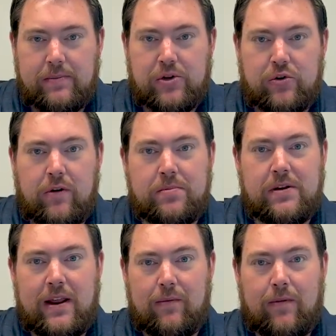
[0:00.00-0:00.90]
make sure they're up to
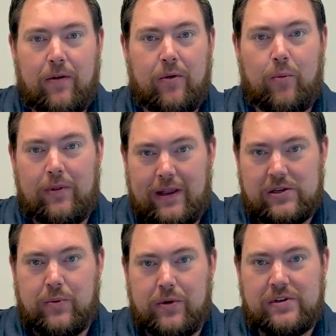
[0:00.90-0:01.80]
date with all the
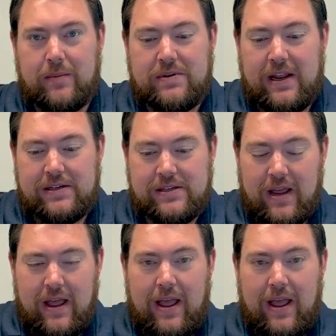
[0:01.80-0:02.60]
latest Windows updates.